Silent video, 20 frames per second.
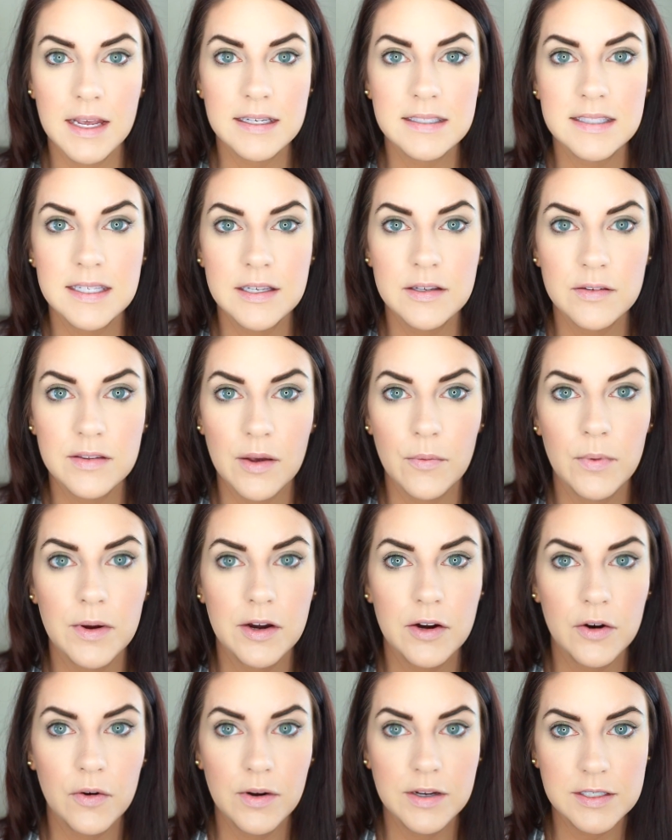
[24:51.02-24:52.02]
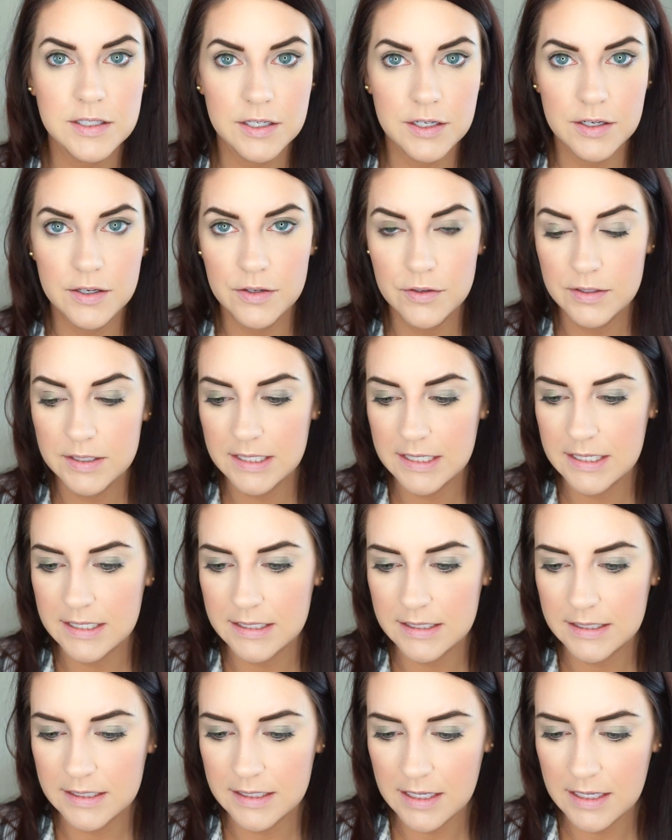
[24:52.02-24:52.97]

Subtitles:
next thing that we are going to use is